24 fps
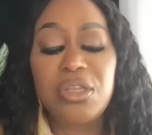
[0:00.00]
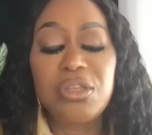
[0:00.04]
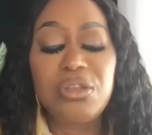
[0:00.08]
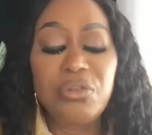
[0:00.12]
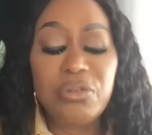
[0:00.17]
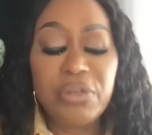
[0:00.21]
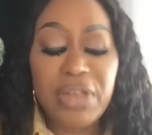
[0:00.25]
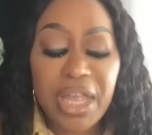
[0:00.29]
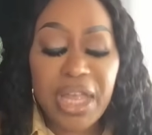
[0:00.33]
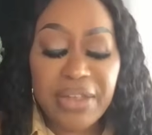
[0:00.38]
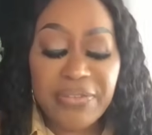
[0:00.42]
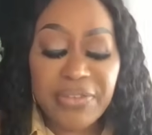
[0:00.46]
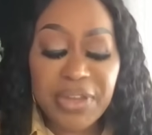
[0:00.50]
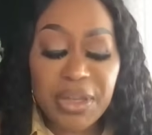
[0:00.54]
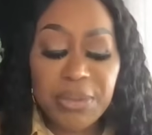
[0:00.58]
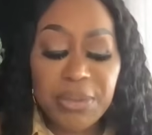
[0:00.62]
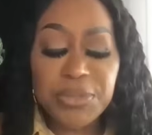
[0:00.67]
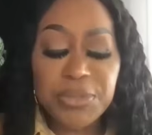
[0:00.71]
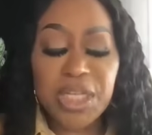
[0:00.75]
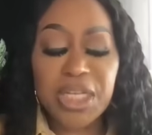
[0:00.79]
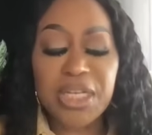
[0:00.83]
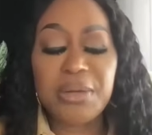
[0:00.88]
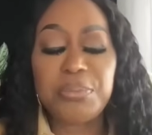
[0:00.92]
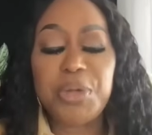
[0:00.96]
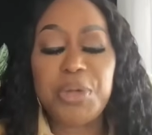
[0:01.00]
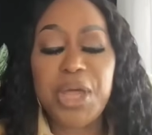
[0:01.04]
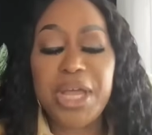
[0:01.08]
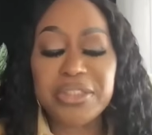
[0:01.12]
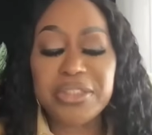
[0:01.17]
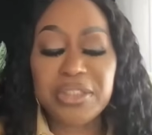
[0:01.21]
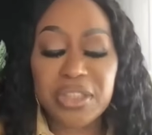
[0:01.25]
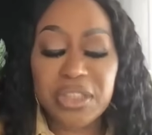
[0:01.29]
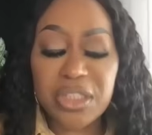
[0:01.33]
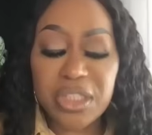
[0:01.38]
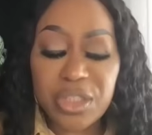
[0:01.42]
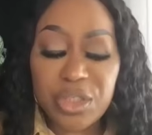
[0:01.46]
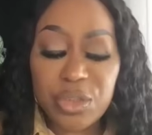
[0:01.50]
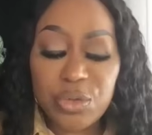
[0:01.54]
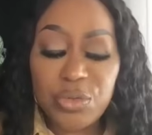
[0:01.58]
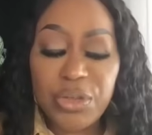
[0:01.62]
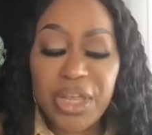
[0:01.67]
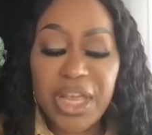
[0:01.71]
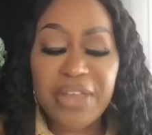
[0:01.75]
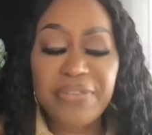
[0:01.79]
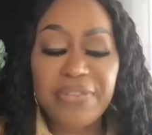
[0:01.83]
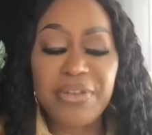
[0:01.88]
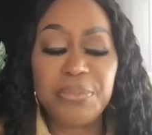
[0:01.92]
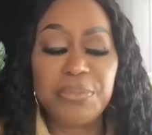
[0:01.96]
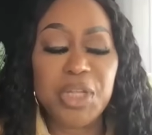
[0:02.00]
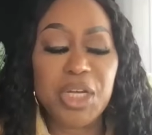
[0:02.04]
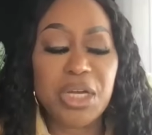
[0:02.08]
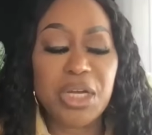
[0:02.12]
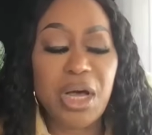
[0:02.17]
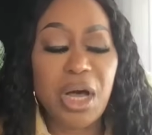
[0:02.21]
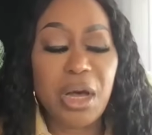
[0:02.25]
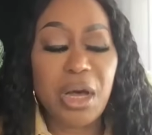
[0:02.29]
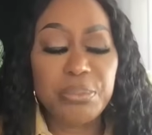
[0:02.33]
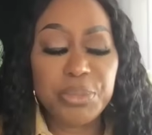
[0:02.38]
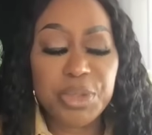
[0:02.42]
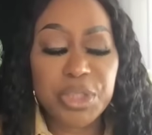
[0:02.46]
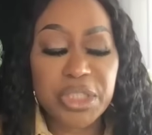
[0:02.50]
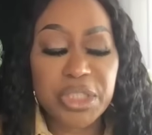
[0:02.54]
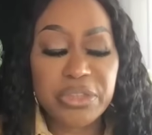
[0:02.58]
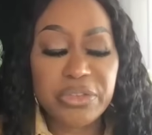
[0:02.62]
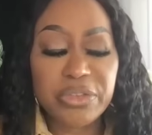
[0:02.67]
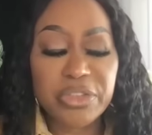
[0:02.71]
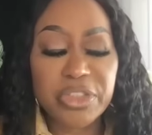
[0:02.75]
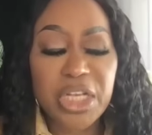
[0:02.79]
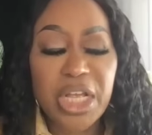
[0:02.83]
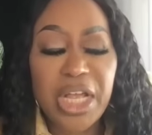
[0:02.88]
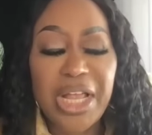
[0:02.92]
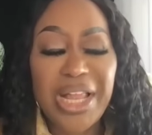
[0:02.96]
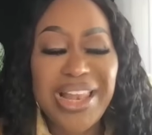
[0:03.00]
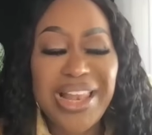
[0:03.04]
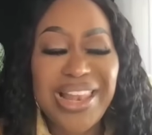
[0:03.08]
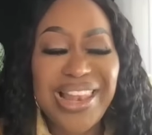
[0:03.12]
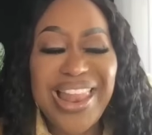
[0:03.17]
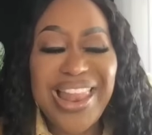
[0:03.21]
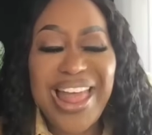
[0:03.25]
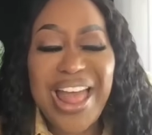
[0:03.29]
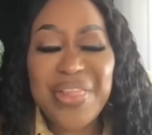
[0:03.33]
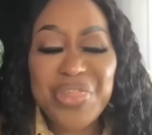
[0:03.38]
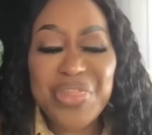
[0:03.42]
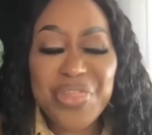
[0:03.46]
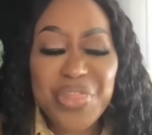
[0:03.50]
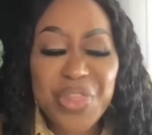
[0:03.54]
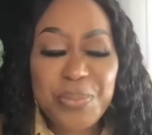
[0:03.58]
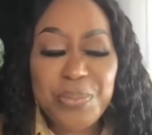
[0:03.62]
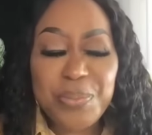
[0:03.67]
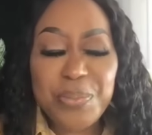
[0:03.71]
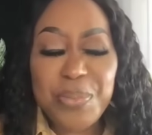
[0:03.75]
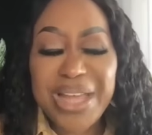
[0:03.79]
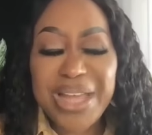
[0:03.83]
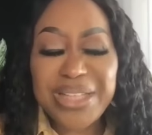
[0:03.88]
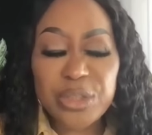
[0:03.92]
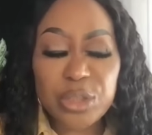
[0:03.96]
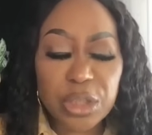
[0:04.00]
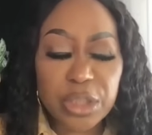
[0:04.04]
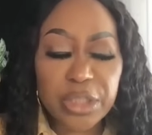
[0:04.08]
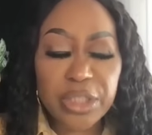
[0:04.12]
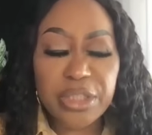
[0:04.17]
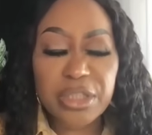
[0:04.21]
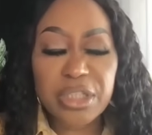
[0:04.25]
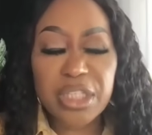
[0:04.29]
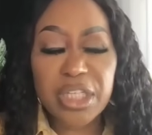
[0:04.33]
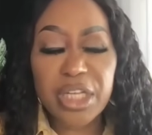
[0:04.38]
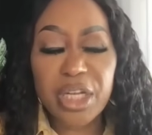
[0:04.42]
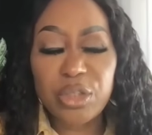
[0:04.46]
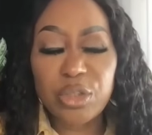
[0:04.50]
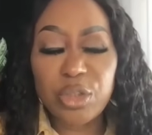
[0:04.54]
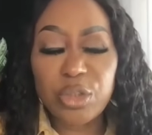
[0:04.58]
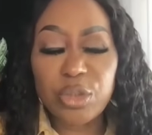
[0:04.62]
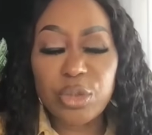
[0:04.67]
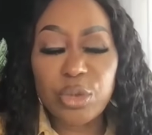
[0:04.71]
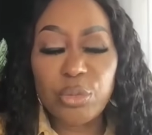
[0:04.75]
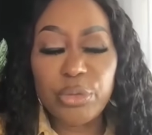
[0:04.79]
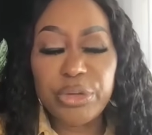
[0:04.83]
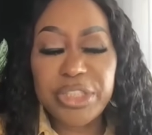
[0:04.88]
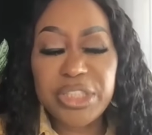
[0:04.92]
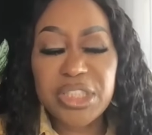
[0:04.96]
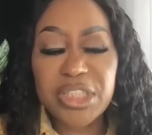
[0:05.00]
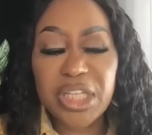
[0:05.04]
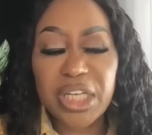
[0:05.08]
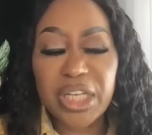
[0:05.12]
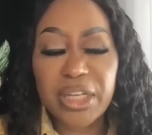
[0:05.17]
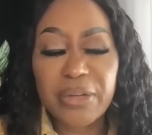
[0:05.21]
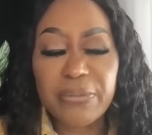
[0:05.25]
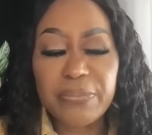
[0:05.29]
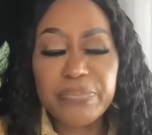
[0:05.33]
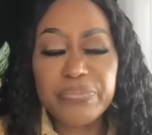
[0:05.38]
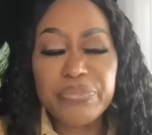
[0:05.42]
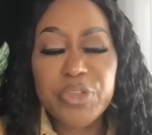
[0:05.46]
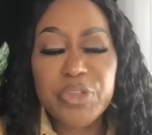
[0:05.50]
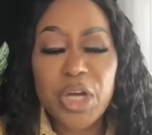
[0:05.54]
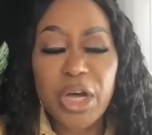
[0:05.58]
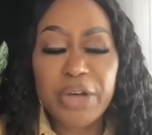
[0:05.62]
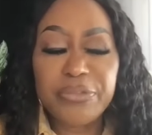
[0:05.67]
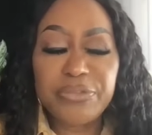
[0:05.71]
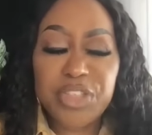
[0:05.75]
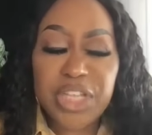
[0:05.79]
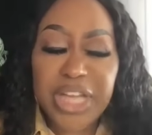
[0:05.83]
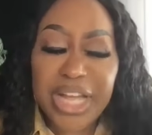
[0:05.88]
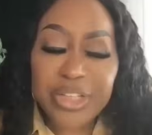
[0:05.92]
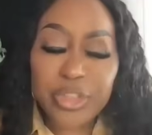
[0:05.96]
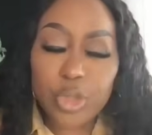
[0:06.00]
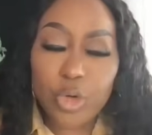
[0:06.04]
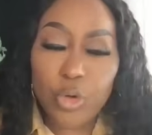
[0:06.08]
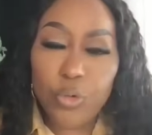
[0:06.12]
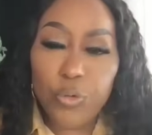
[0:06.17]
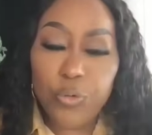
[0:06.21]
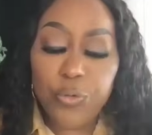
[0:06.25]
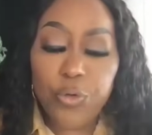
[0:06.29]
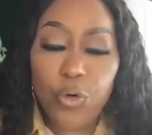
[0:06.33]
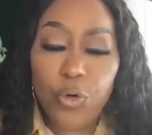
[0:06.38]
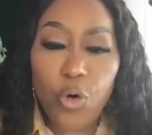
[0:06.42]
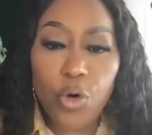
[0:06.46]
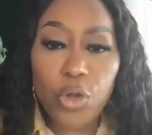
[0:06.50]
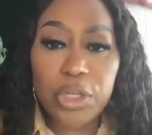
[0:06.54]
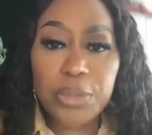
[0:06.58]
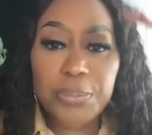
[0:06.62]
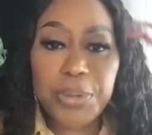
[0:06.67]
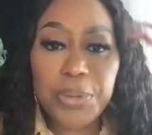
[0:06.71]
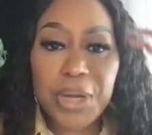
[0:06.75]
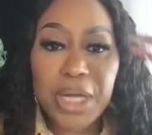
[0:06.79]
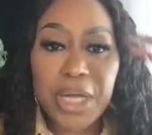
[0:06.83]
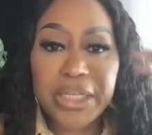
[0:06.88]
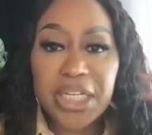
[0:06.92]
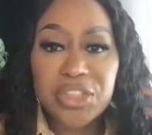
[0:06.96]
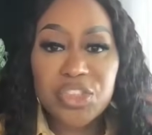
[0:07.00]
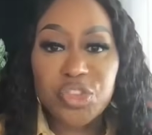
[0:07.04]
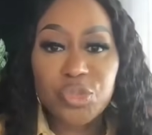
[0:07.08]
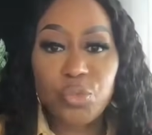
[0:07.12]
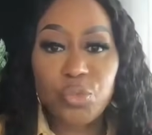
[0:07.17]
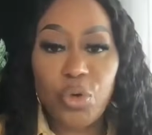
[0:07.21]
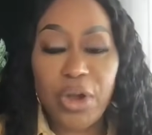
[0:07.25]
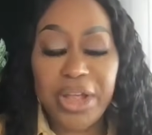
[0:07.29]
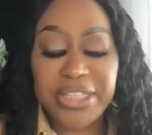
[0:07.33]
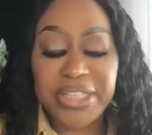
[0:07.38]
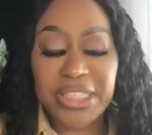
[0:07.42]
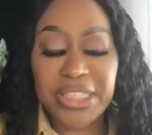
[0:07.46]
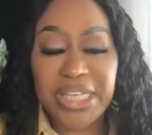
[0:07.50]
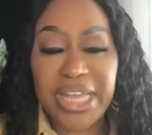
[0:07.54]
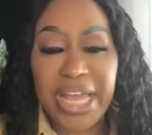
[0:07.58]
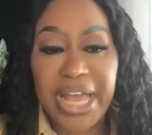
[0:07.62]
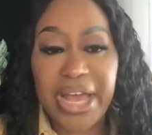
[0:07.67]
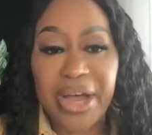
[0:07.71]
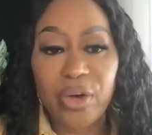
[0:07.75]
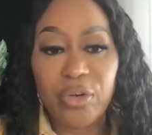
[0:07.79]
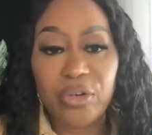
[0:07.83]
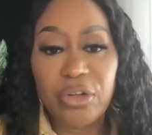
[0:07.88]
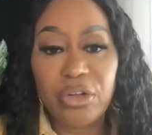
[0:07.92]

You gave him the capacity, you gave him the competence. Let the mantle and the anointing of Daniel fall upon us right now.